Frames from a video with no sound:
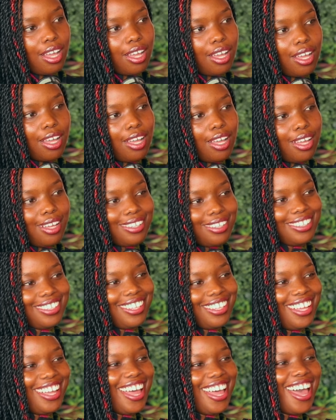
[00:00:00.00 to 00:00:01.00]
What
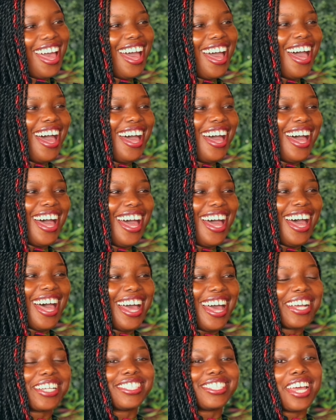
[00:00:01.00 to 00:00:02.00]
advice would you give her?
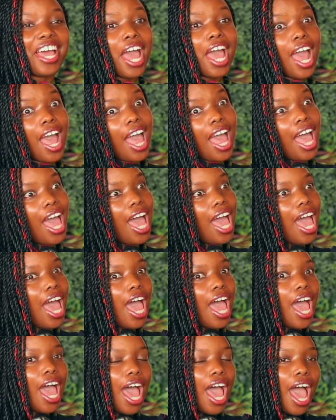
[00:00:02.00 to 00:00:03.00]
what would you
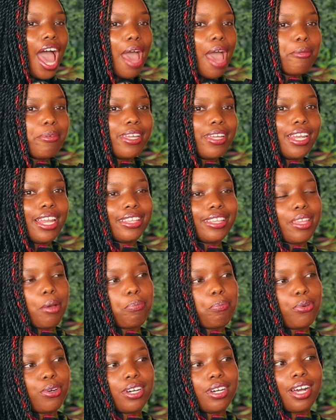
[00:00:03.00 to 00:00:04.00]
tell her? I mean, let the
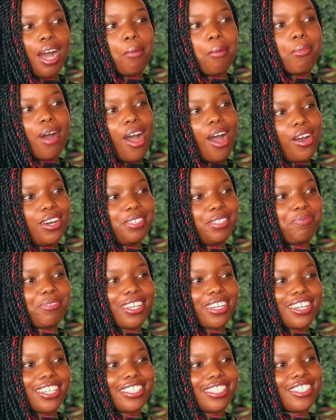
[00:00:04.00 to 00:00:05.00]
book come out
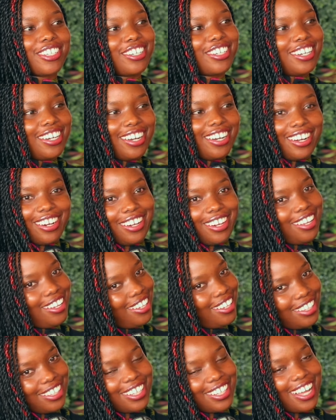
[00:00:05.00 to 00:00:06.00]
because,
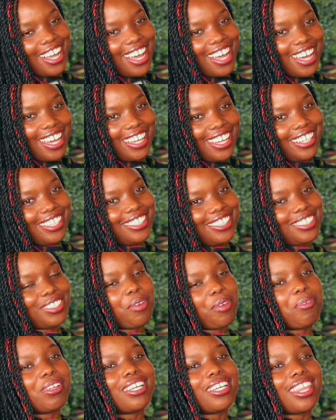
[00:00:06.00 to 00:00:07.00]
girl,
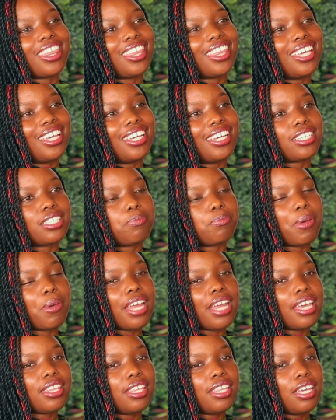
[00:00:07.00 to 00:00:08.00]
so many things.
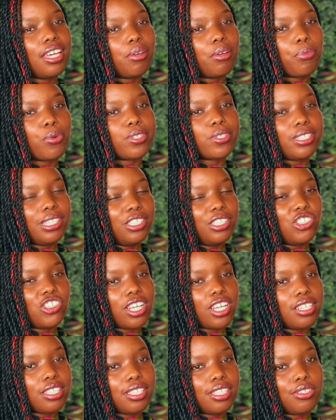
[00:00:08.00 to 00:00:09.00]
But I think mostly
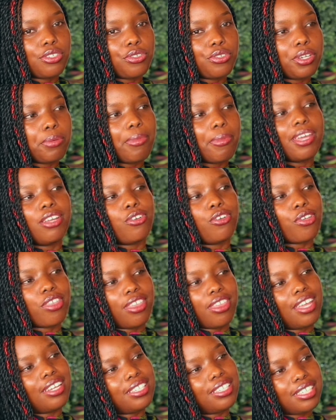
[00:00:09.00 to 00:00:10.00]
just to remain
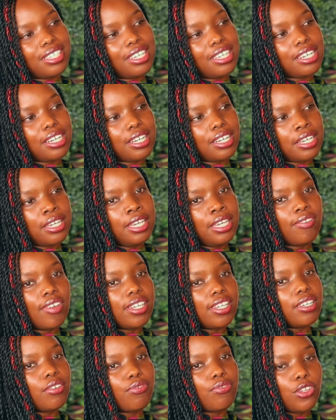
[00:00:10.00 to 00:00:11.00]
authentic
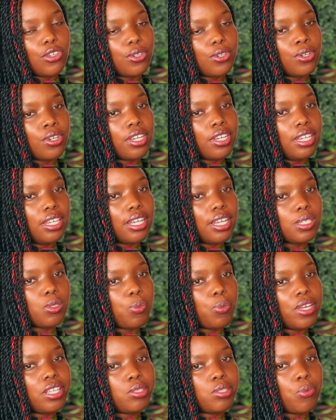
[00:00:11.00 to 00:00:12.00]
even if you're in a
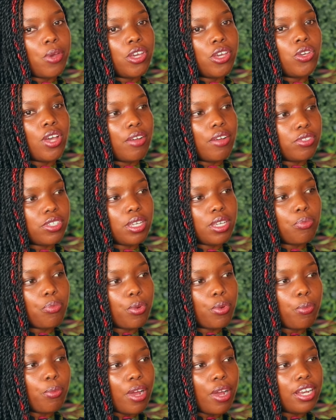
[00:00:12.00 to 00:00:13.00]
space where you have to keep
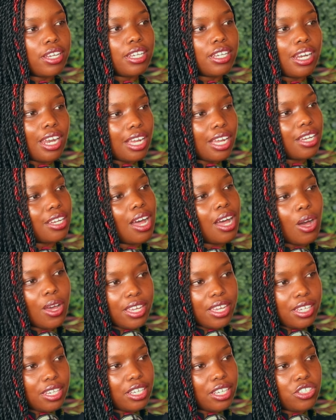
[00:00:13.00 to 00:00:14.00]
rebranding, like our
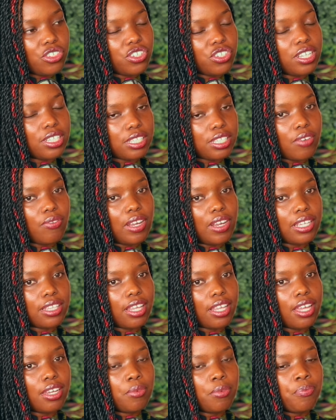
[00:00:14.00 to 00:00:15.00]
industry and stuff like that,